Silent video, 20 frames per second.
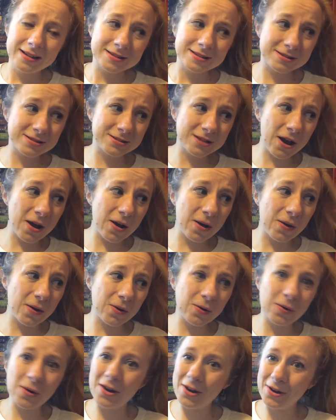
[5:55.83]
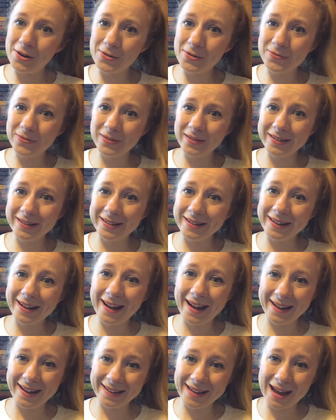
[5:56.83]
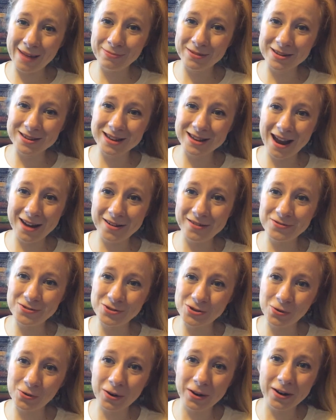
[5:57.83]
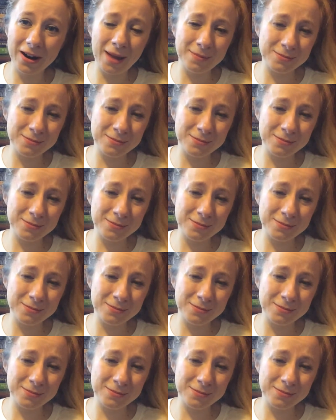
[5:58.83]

So hopefully I kept this kind of short.